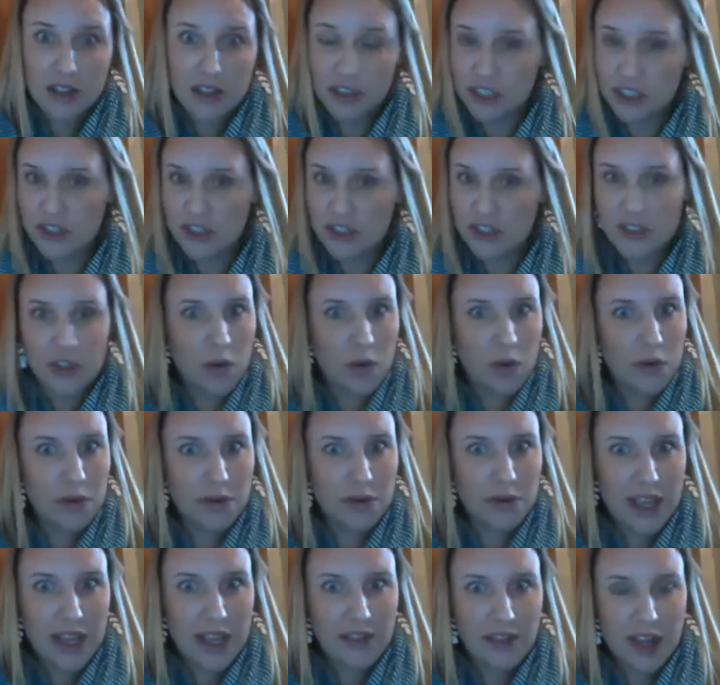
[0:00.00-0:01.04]
just go
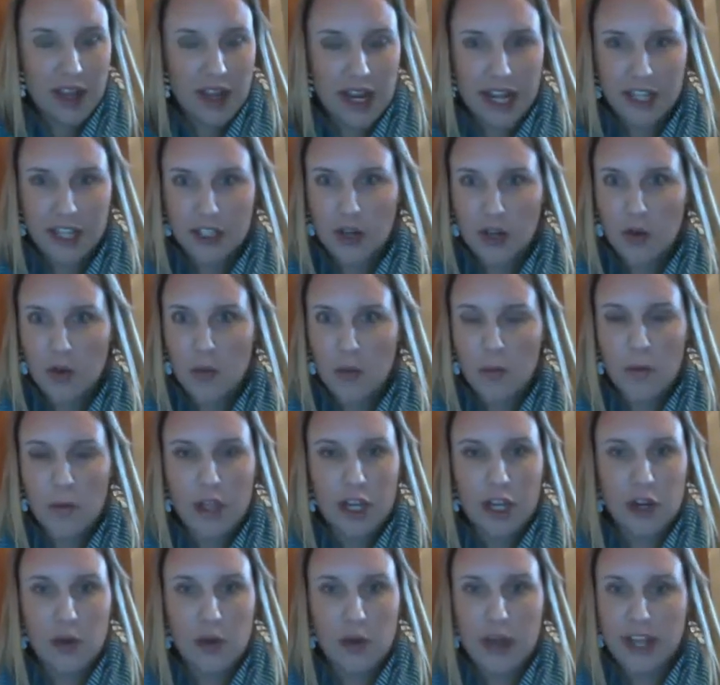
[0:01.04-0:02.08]
through life and I
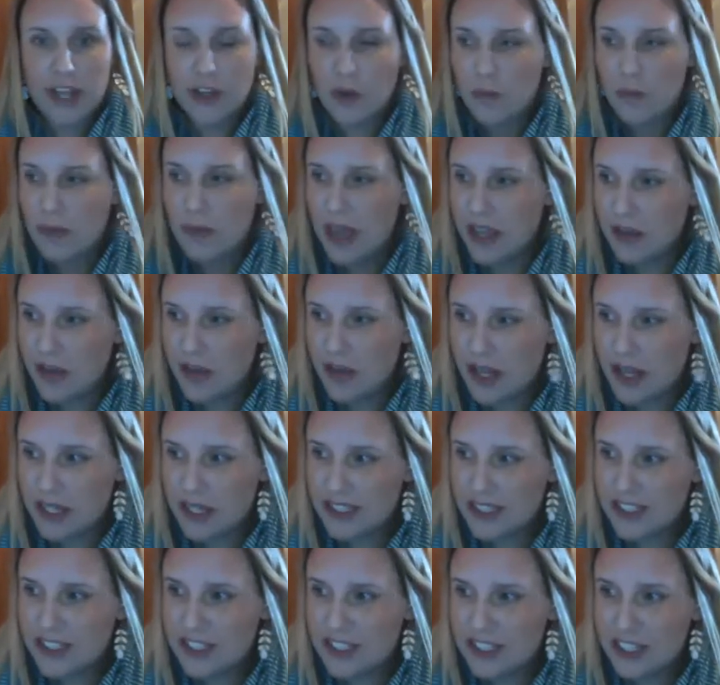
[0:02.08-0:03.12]
don't make a lot
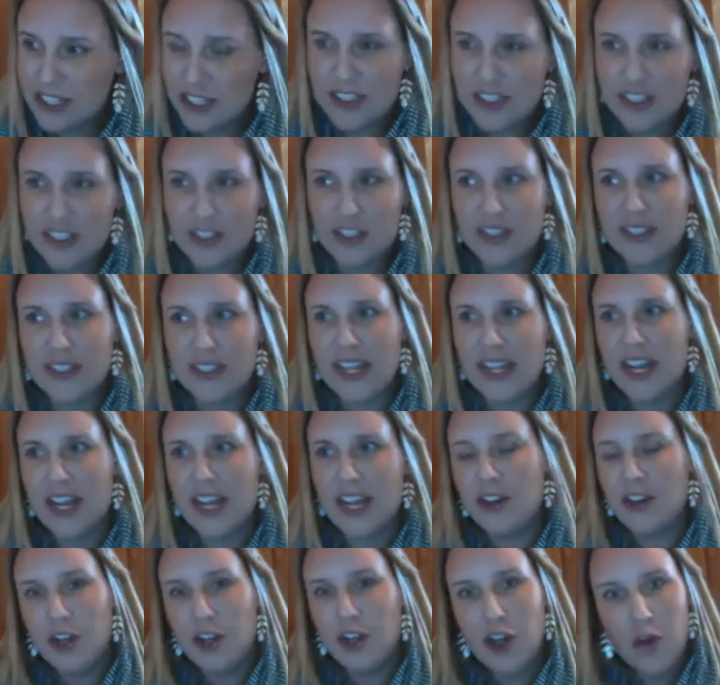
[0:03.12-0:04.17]
of decisions. It's just kind
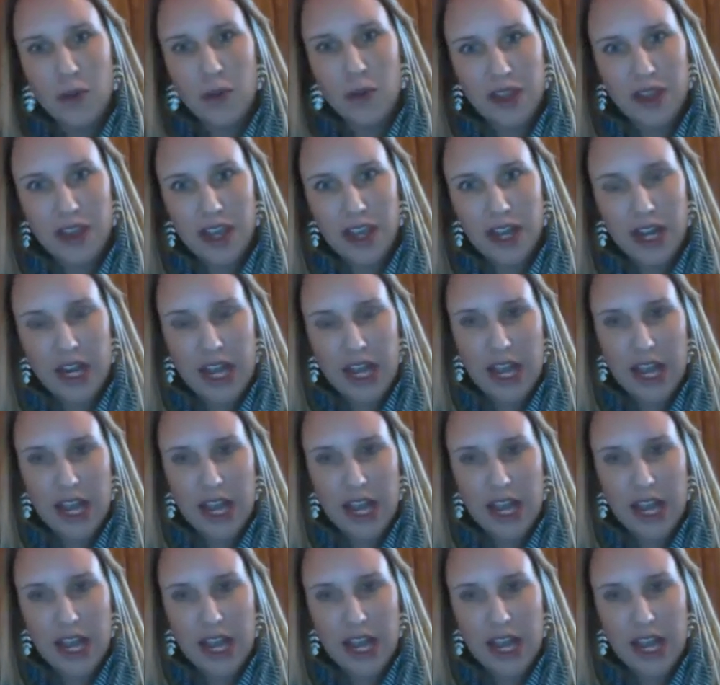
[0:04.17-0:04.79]
of go with it.